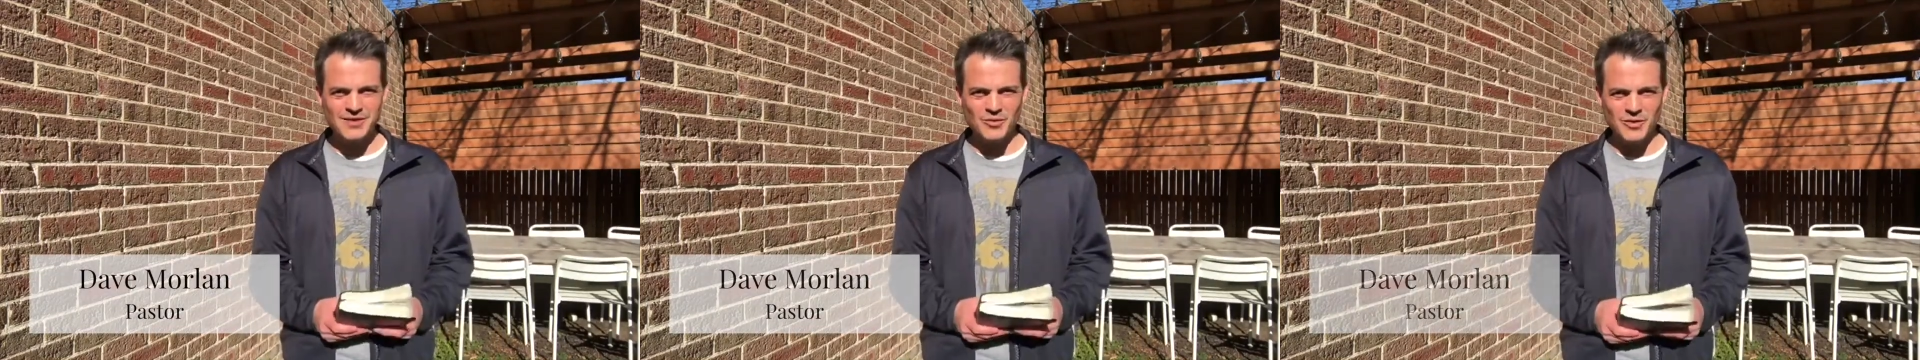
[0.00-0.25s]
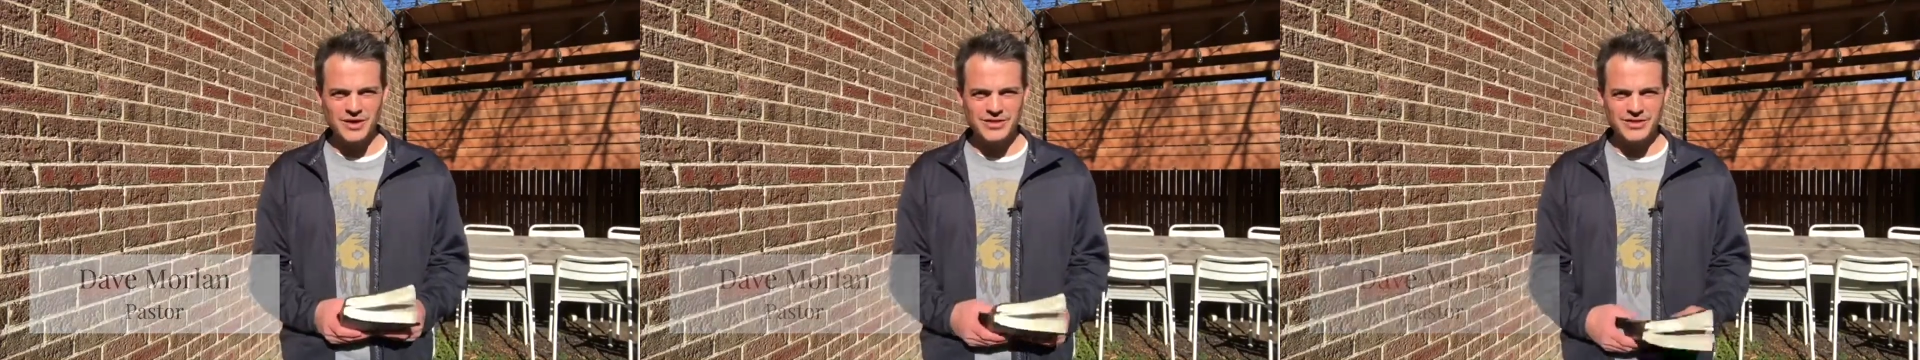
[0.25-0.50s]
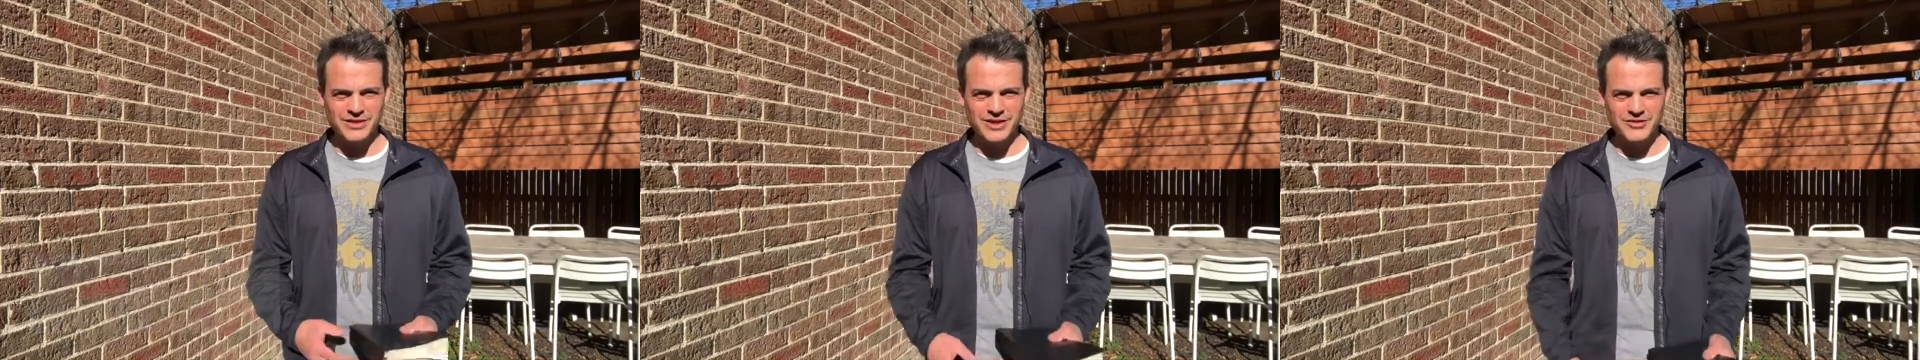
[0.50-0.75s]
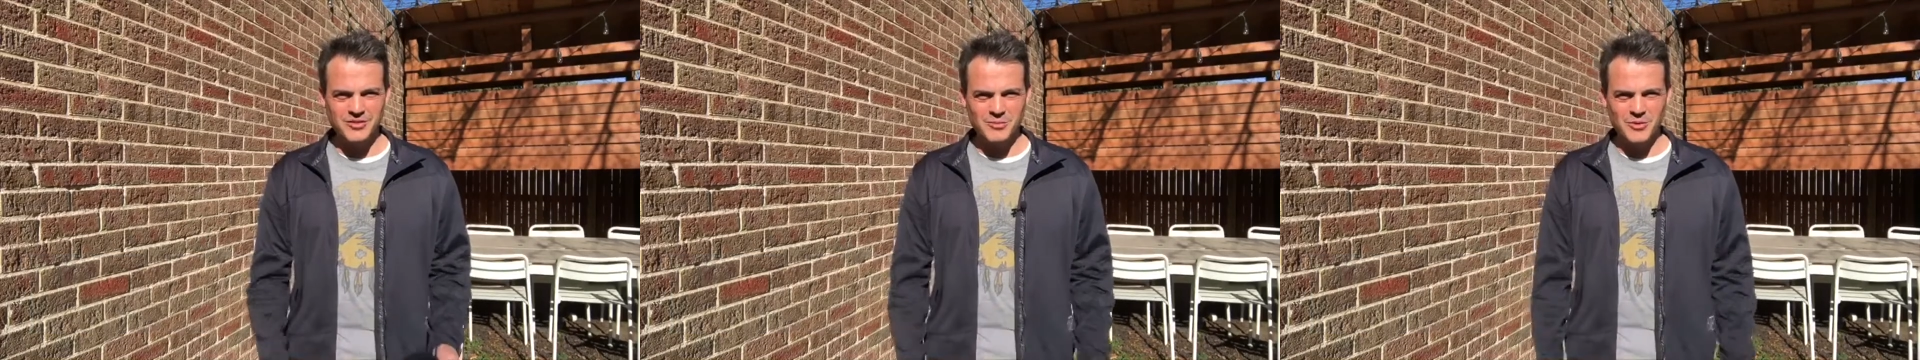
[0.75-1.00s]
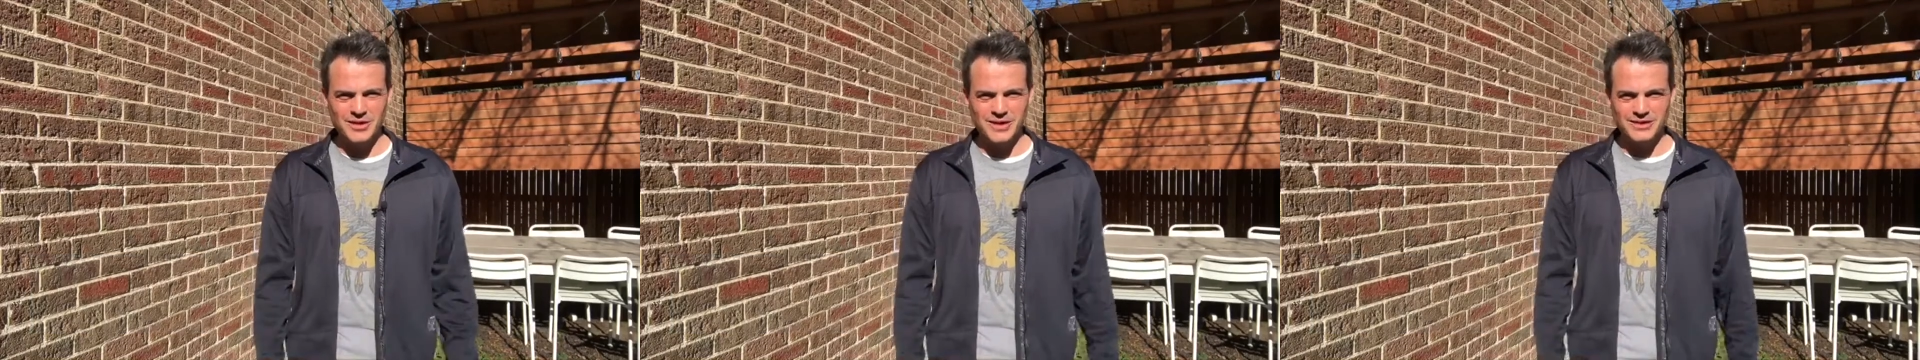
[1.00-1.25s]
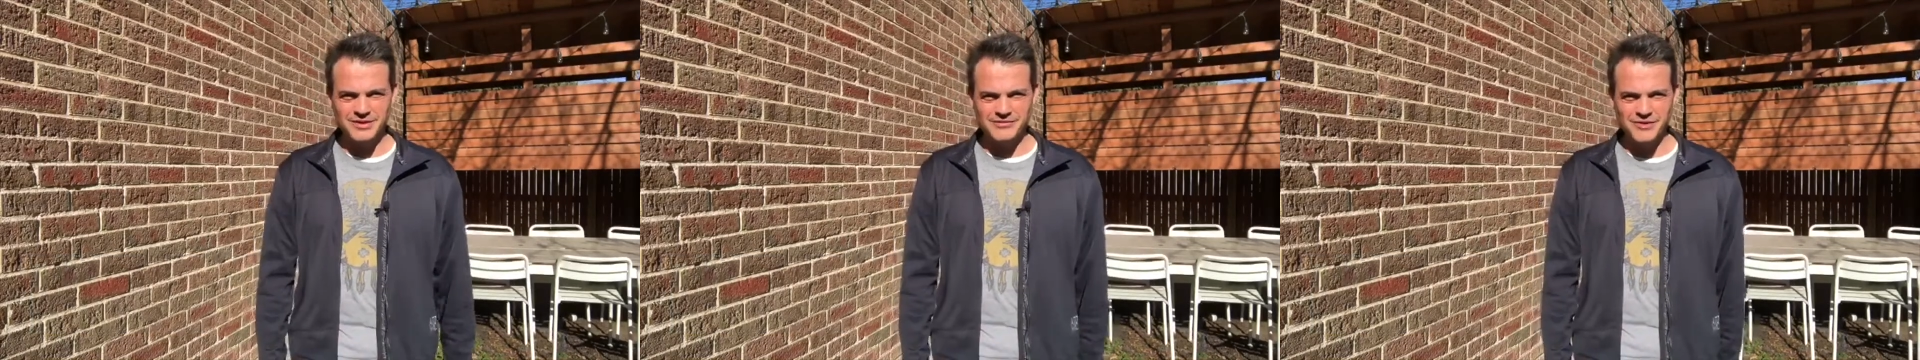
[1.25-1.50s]
with another
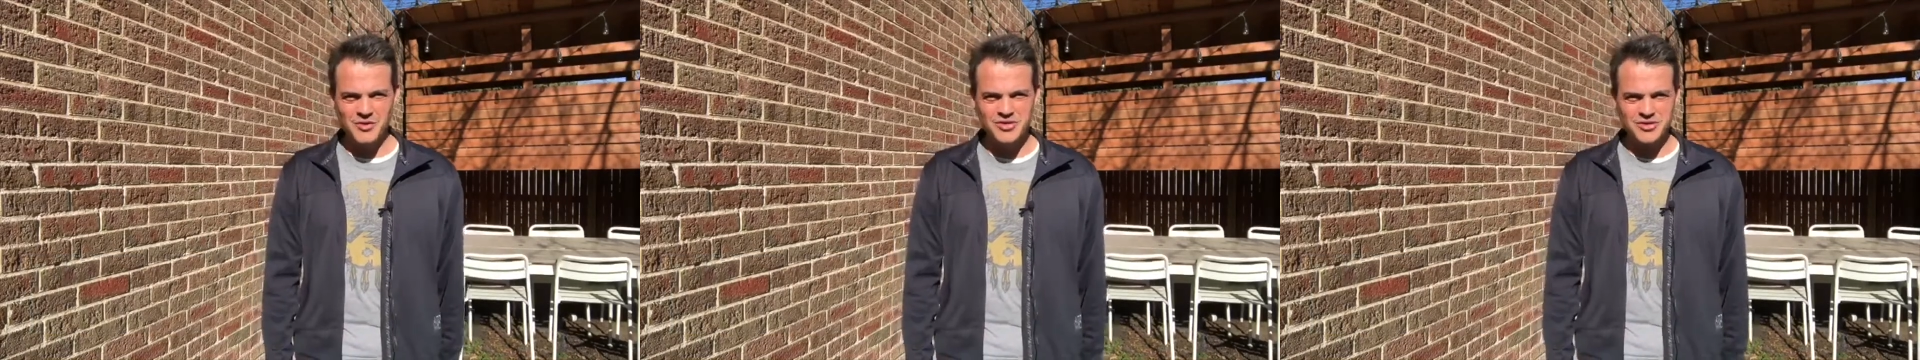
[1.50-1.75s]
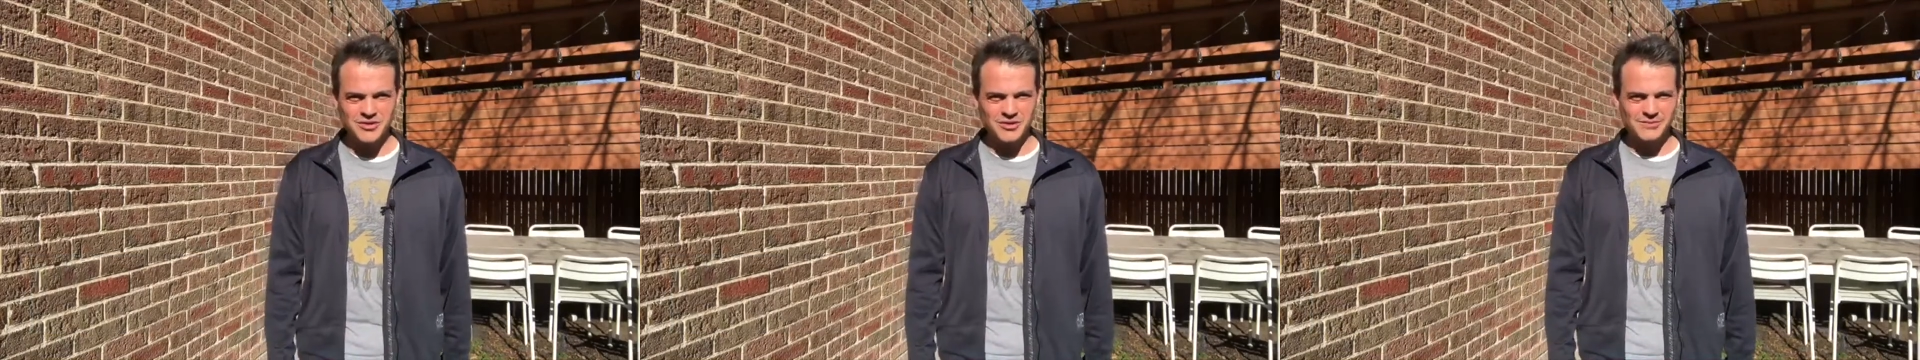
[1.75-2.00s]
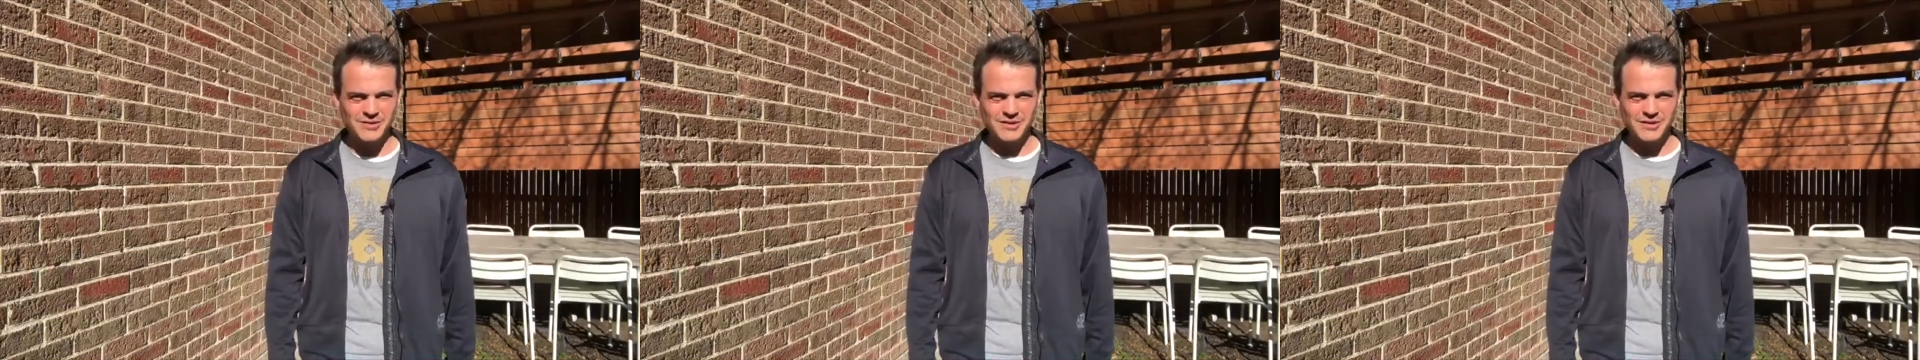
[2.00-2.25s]
morning devotional.